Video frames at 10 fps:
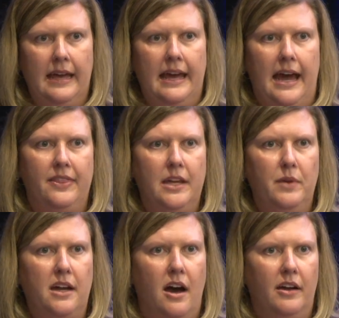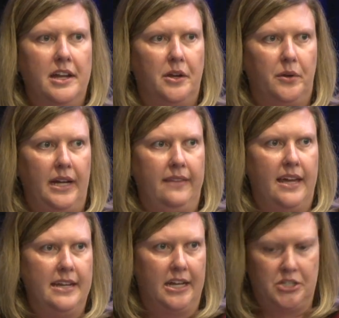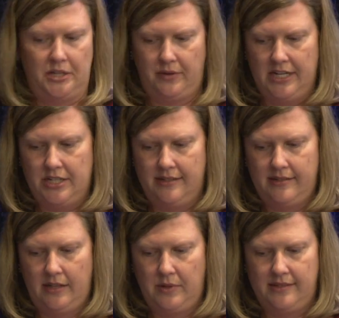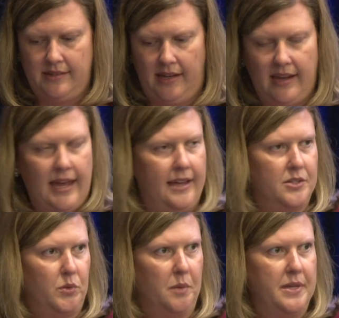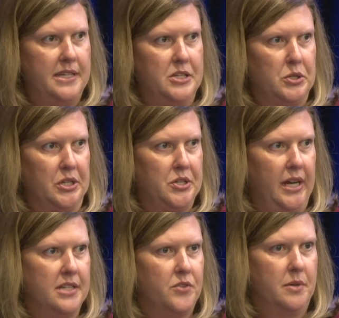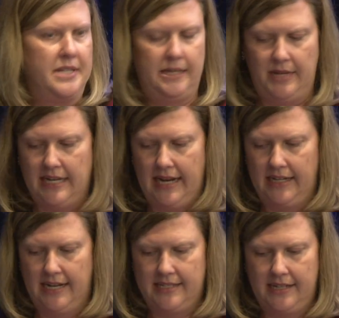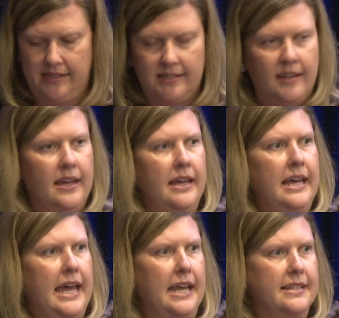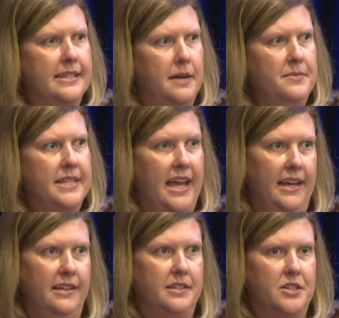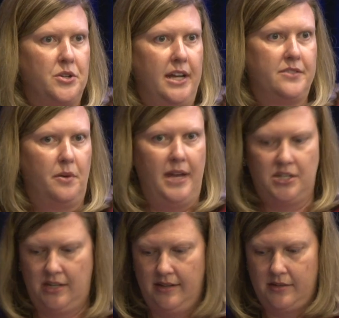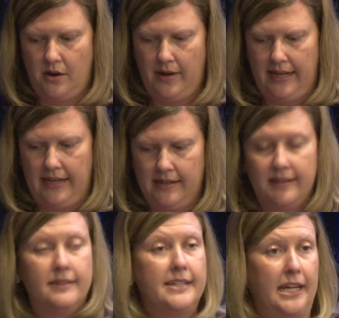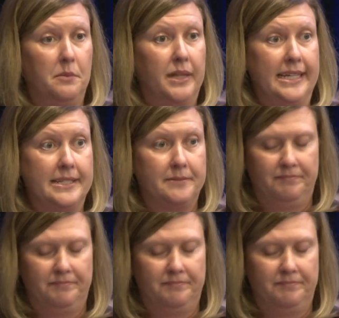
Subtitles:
I think we all can agree that next generation sequencing has real potential to transform TB diagnostics. And in some settings, this transformation is already taking place.